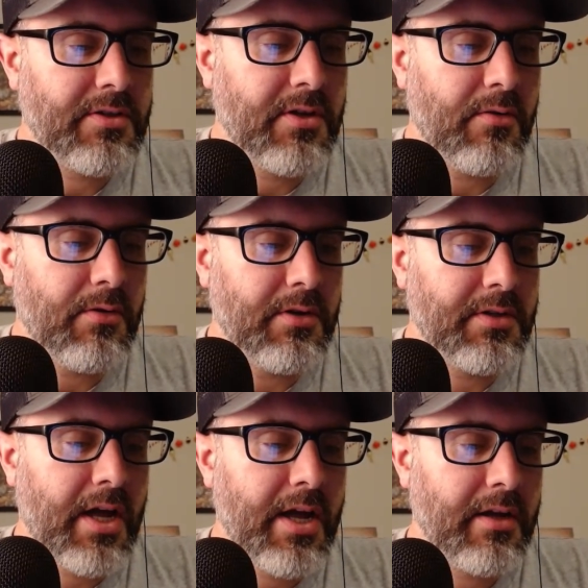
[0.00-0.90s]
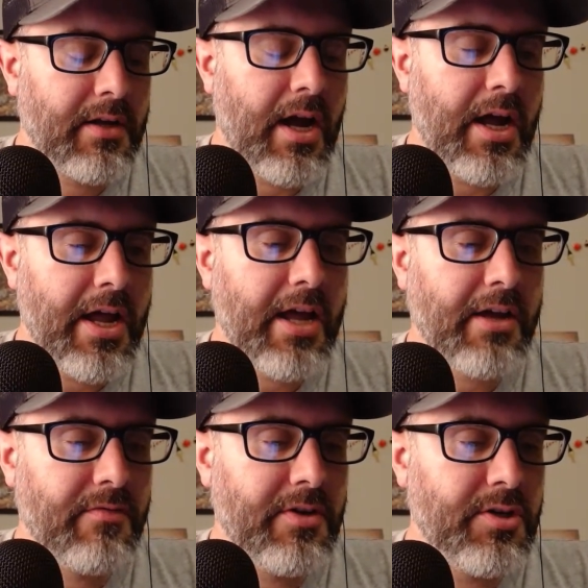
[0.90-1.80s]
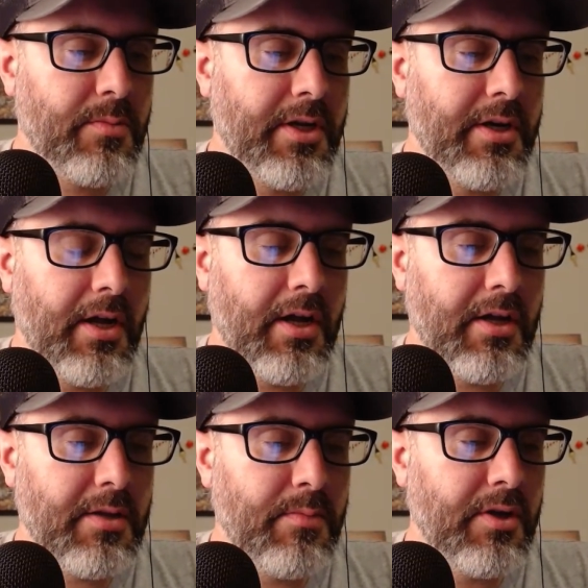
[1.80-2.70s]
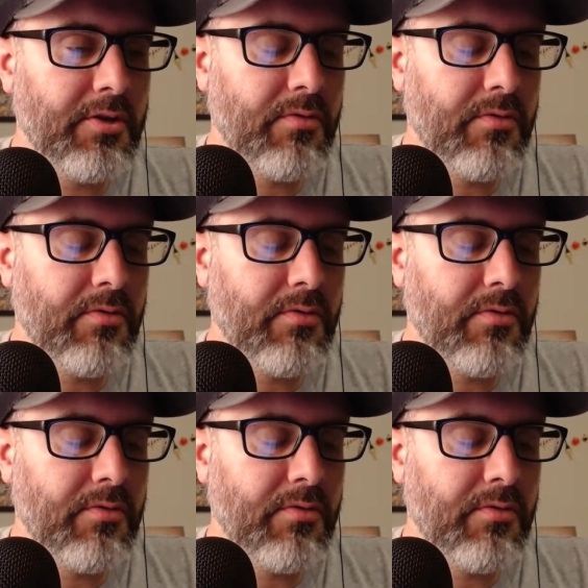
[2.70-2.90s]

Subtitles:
saltwater kayak fisherman. He builds.